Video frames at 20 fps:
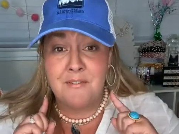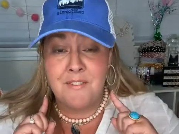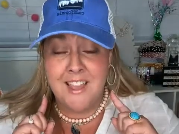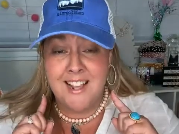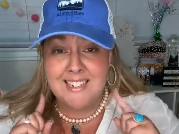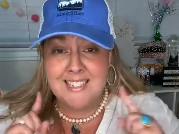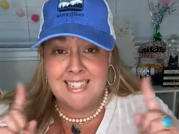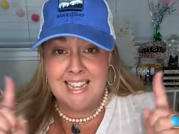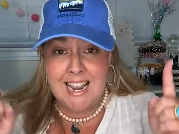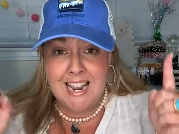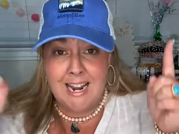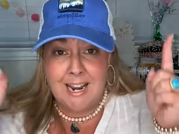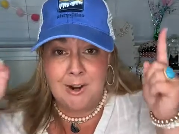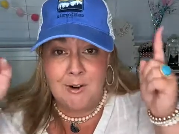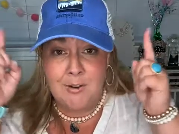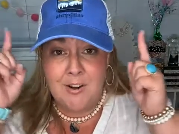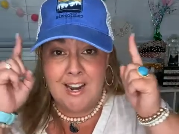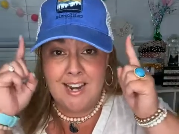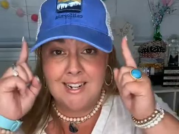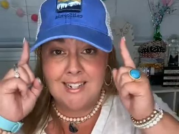fancy
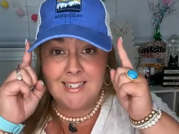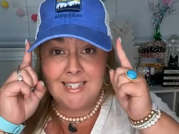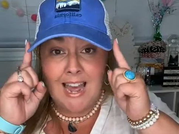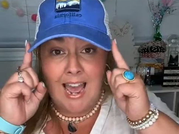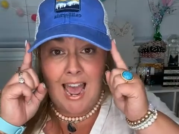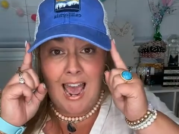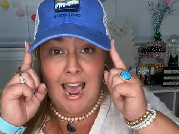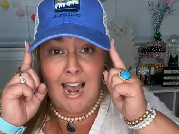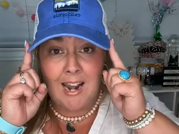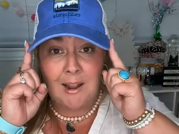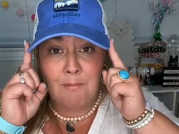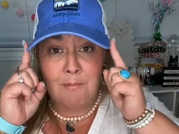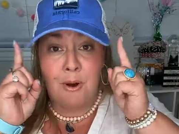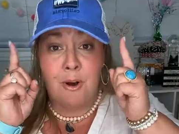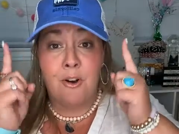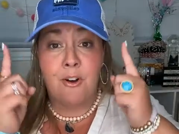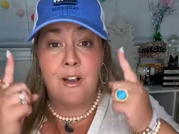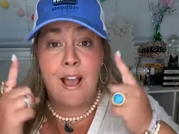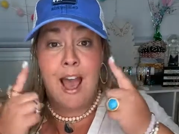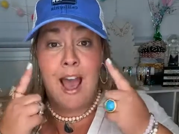earrings and a
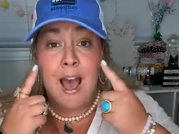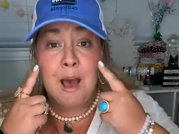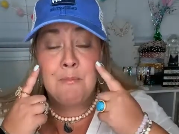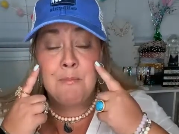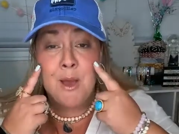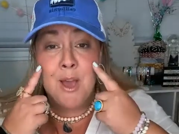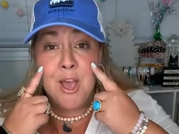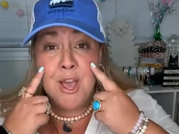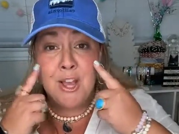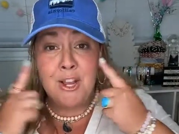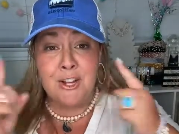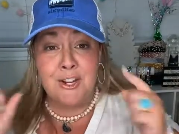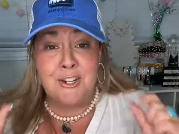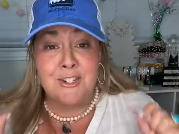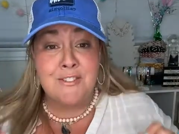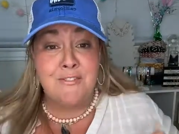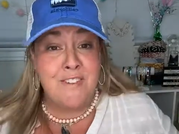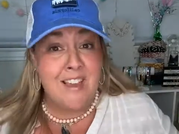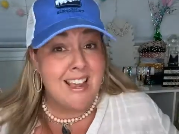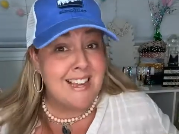ball cap,
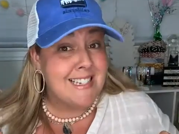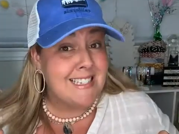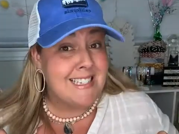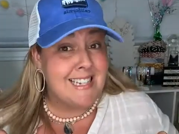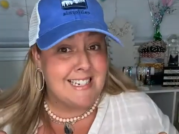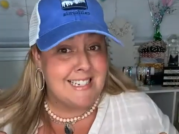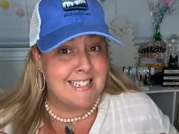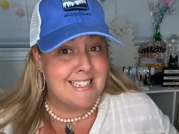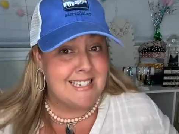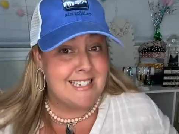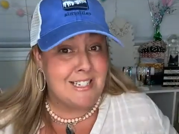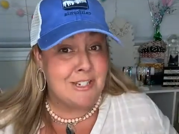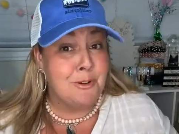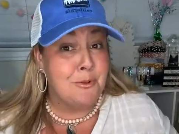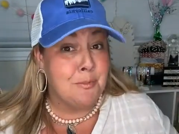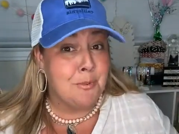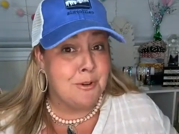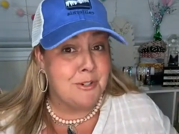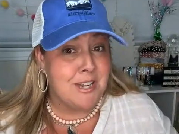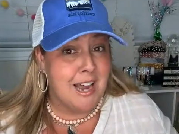your face is
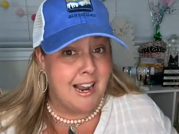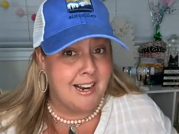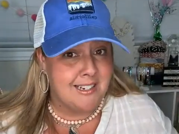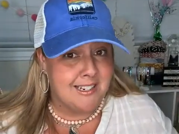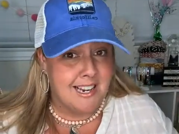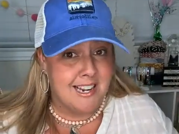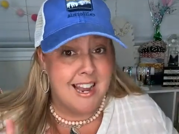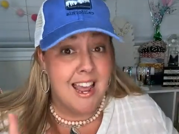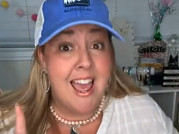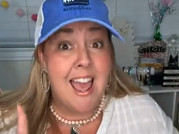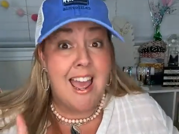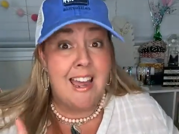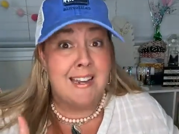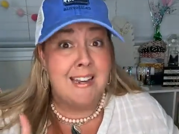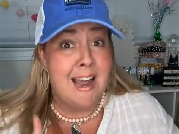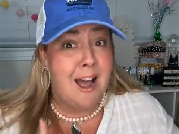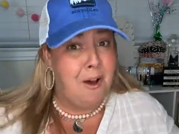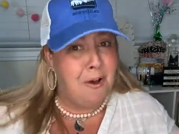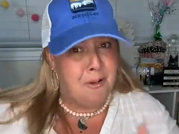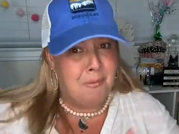still protected.
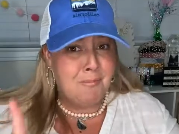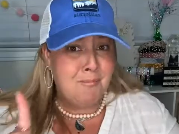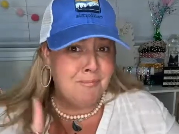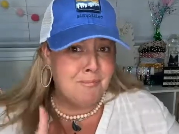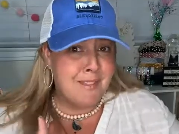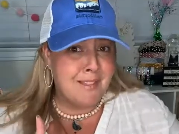Now,